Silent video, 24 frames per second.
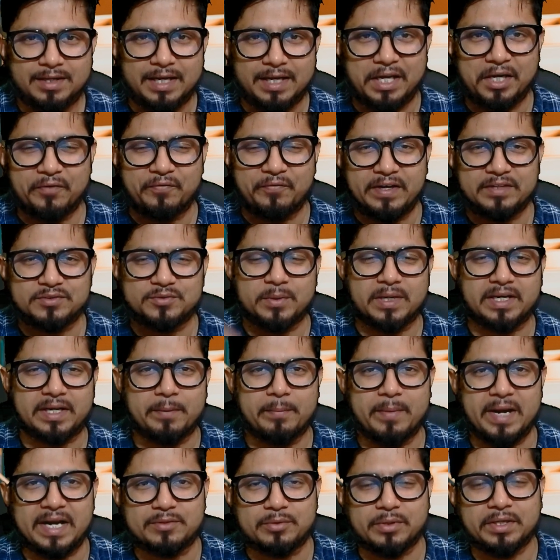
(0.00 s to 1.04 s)
Hello friends,
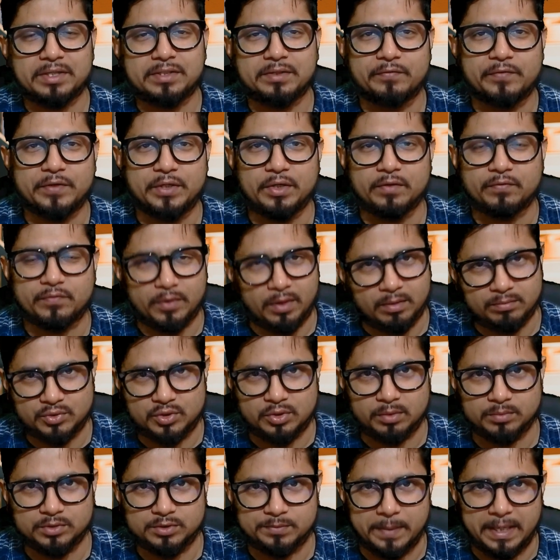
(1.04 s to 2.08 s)
welcome back to another video from
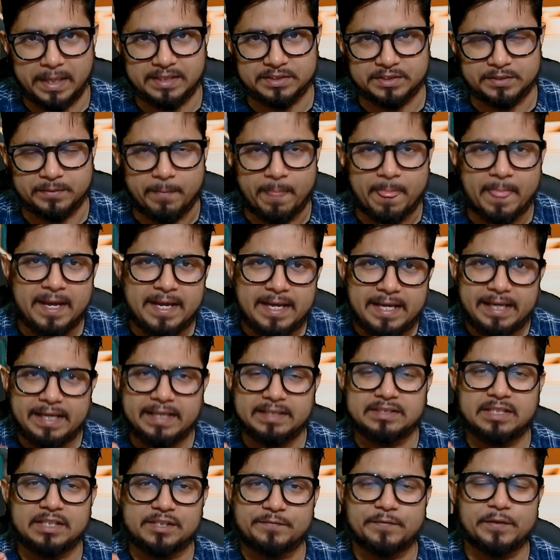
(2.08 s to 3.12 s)
Shomu's Biology.
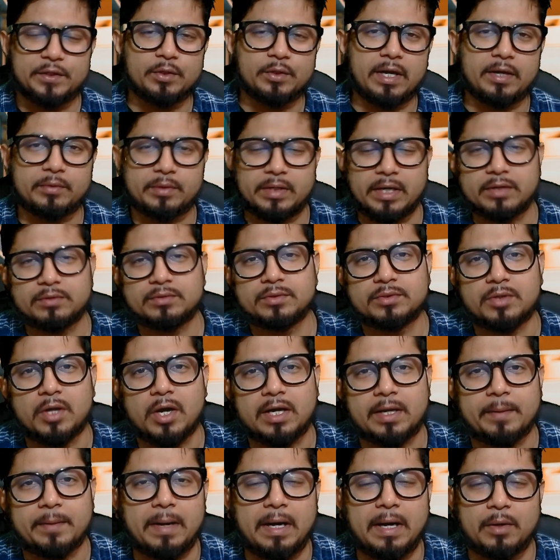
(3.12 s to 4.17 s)
In this video, I'm going to
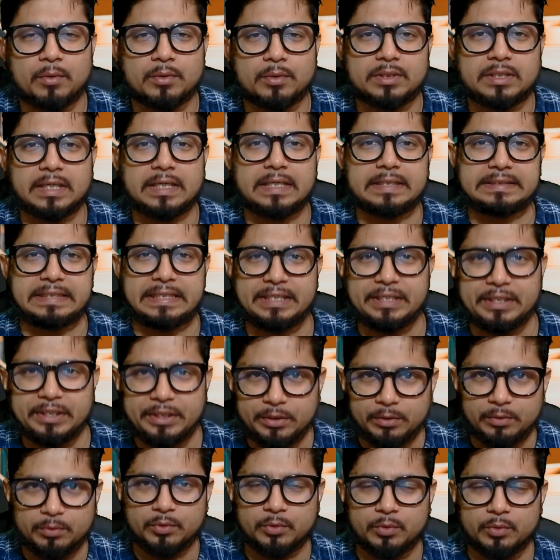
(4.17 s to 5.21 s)
talk about uh, the
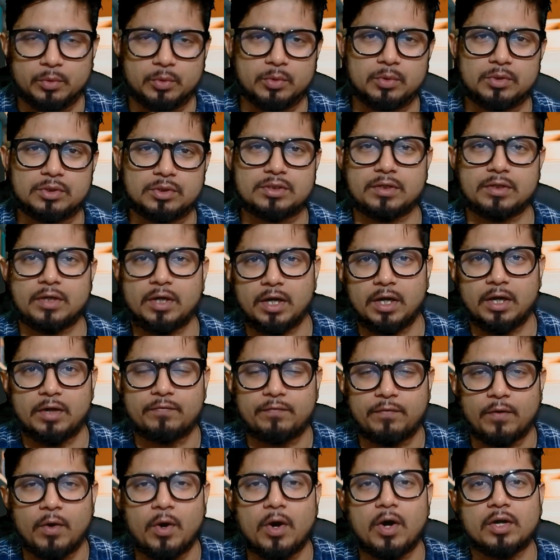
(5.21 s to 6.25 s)
new rules uh,
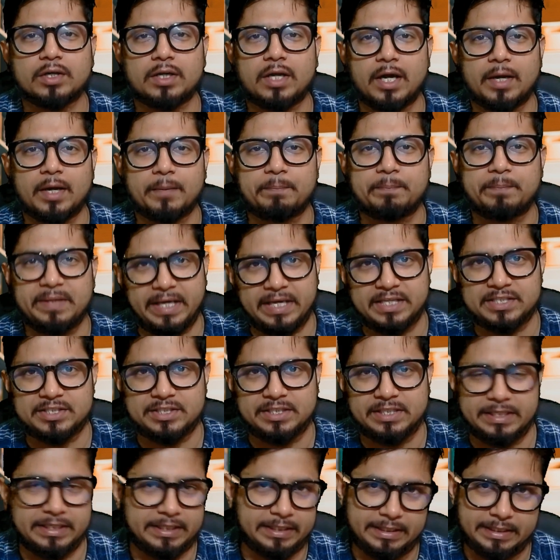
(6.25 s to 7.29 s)
for a
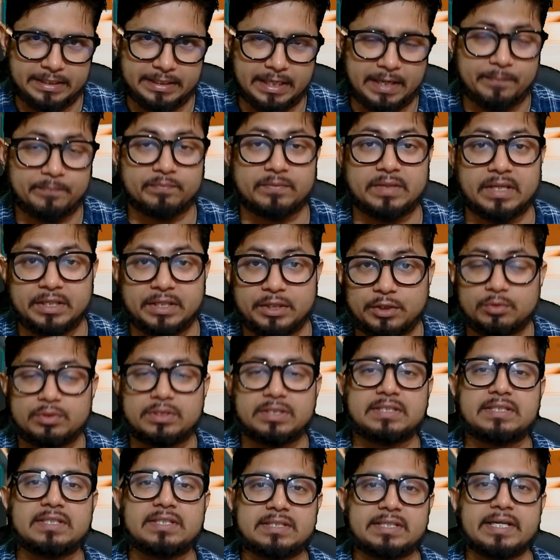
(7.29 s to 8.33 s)
PhD in India. The
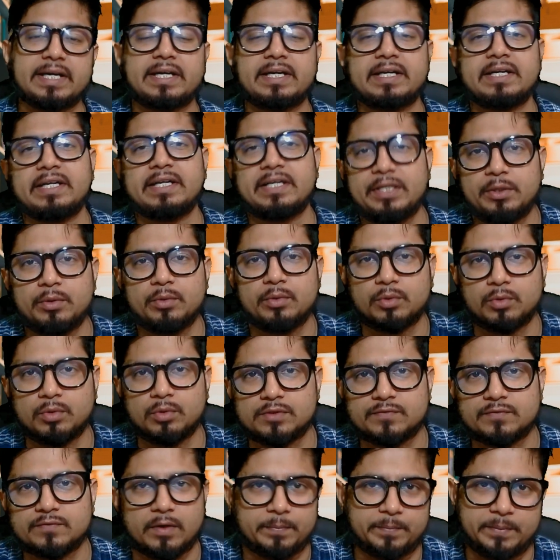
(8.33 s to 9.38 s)
UGC set new
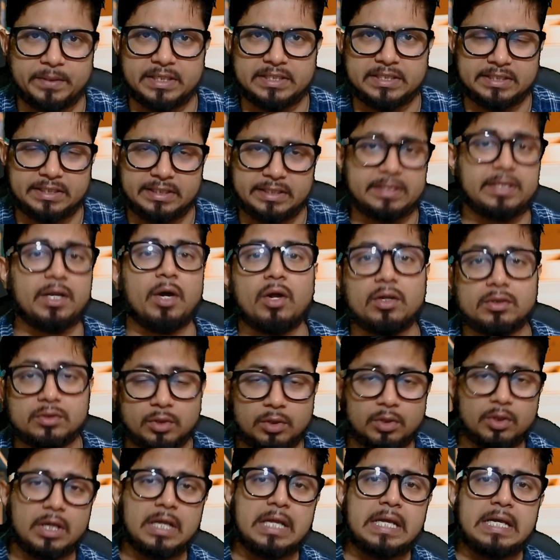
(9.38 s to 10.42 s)
rules for PhD in India,
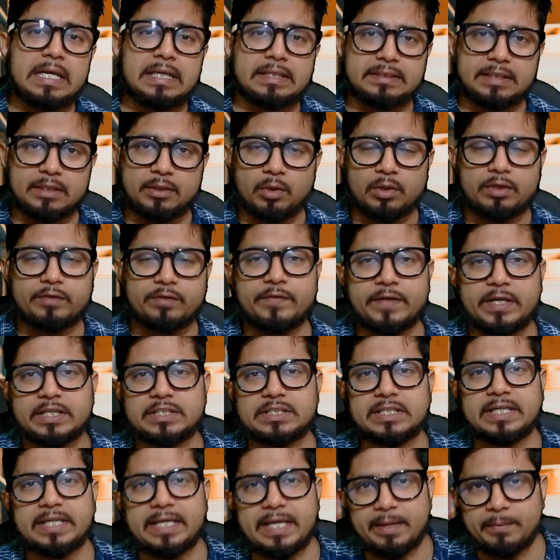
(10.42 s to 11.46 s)
although the
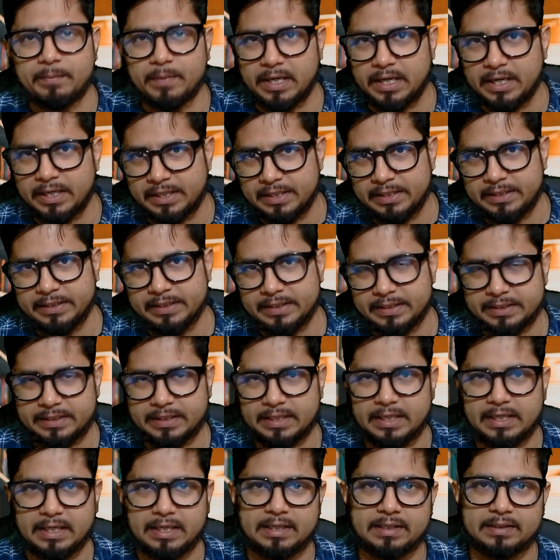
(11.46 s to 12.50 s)
notification came earlier
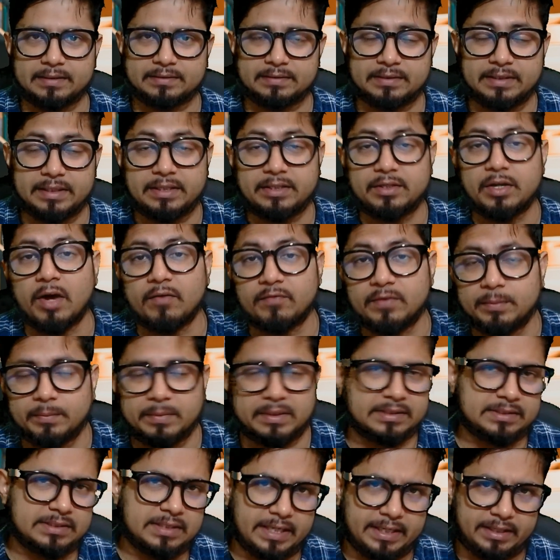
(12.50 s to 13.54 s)
uh, in
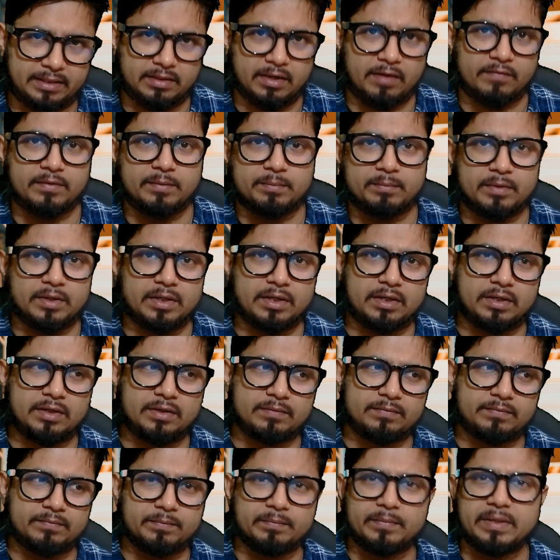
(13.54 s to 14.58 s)
November. It's like
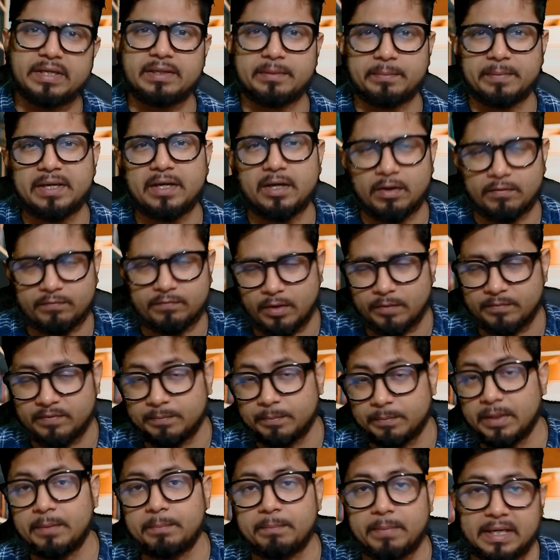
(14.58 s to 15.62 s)
November, in the middle of
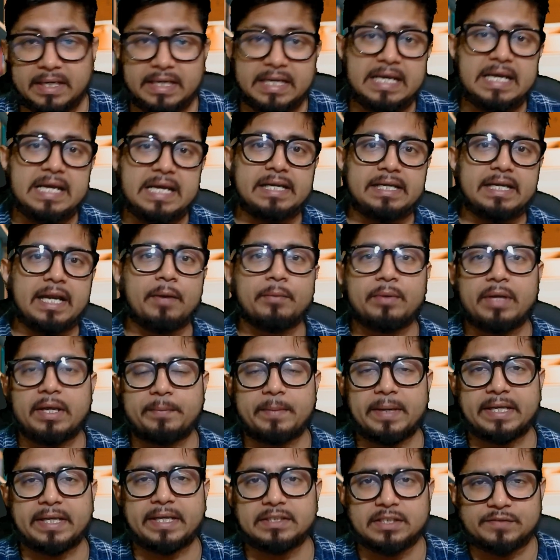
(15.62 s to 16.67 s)
November. But now we are
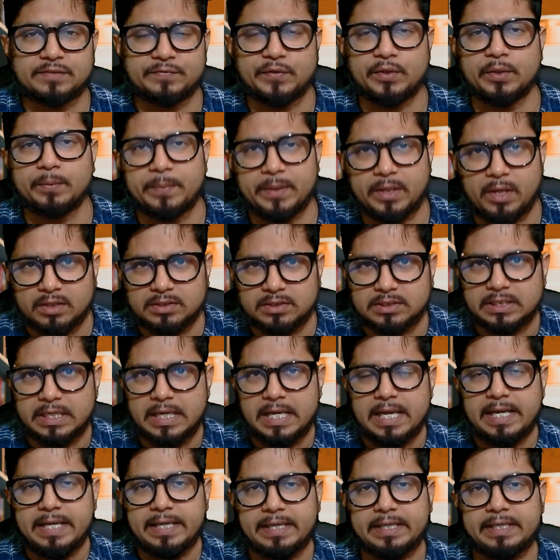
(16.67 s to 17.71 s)
making this video because
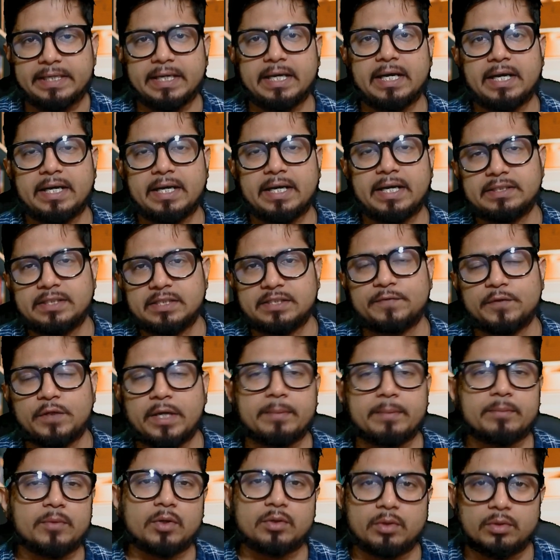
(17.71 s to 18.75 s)
here in this
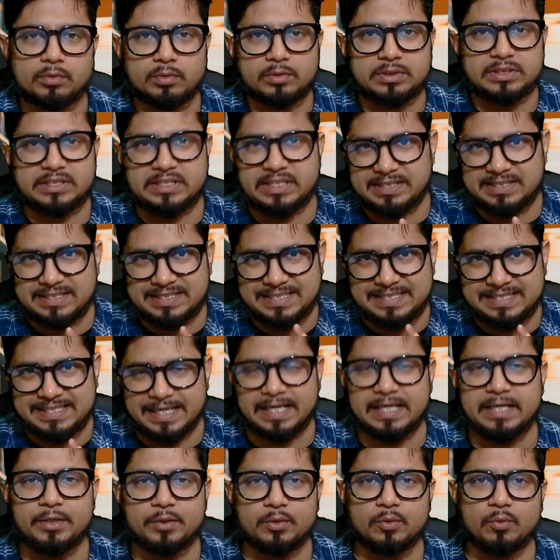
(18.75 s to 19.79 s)
video, I'm not going to just
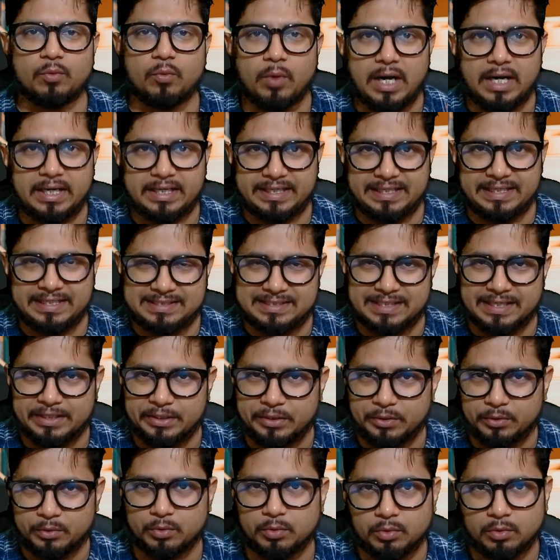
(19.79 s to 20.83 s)
tell you what is the
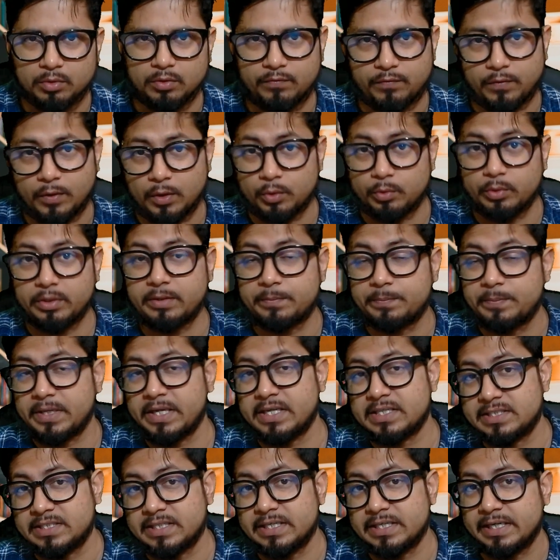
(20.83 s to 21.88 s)
new rule for doing
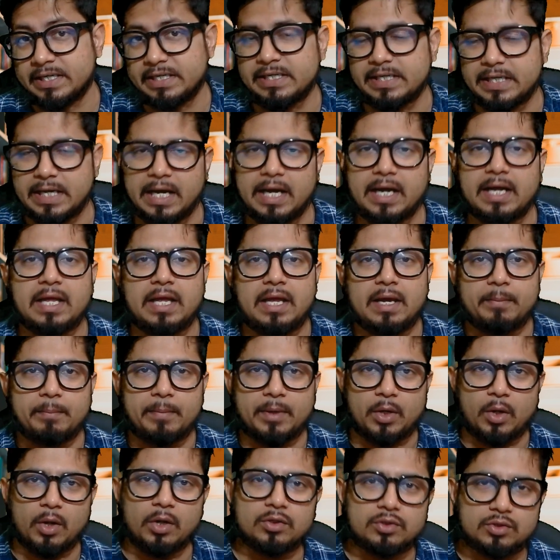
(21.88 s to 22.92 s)
PhD in India,
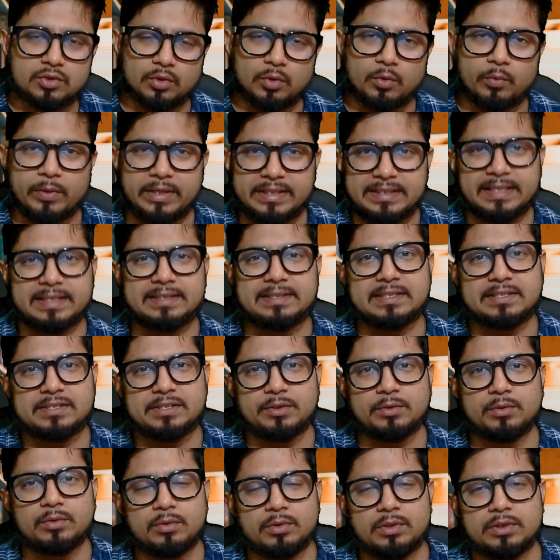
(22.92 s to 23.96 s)
but also whether this
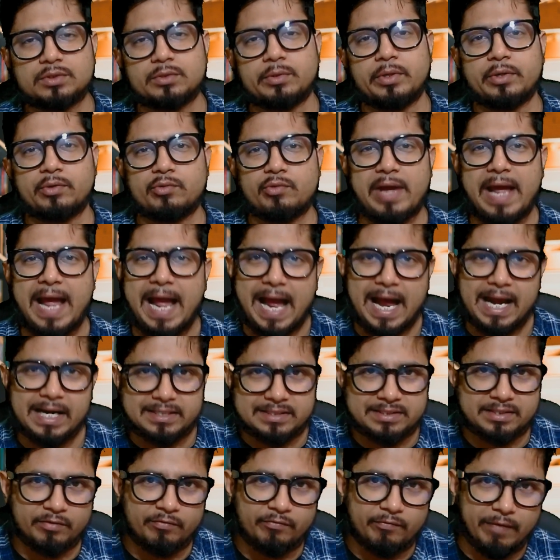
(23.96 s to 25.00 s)
new rule is going to add
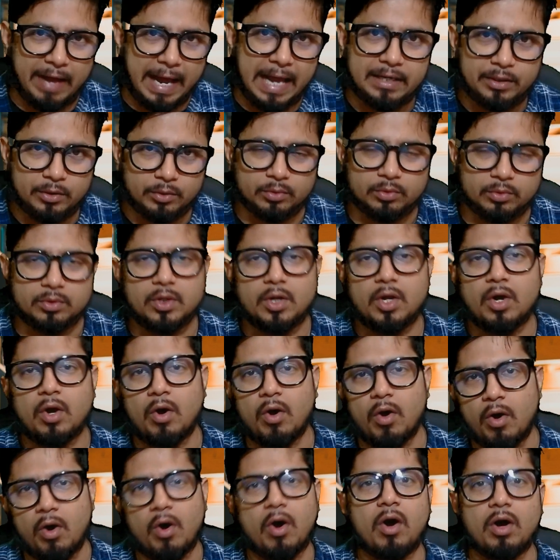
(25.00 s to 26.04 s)
some value
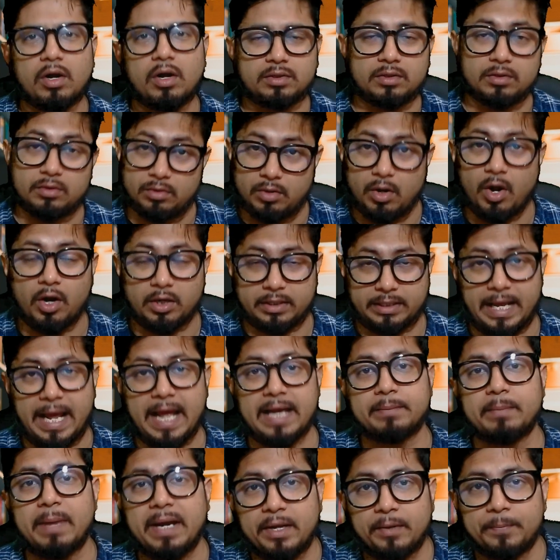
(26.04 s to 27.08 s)
or not
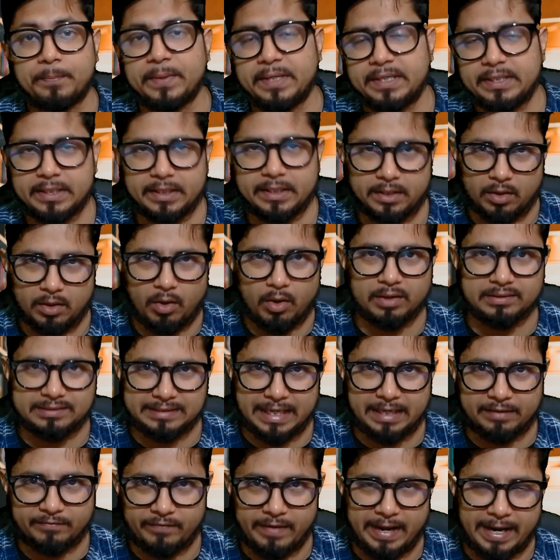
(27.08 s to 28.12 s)
and my opinion on
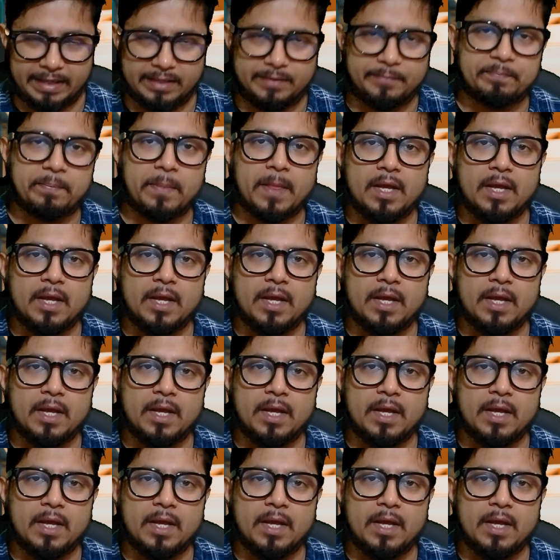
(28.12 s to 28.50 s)
that fact.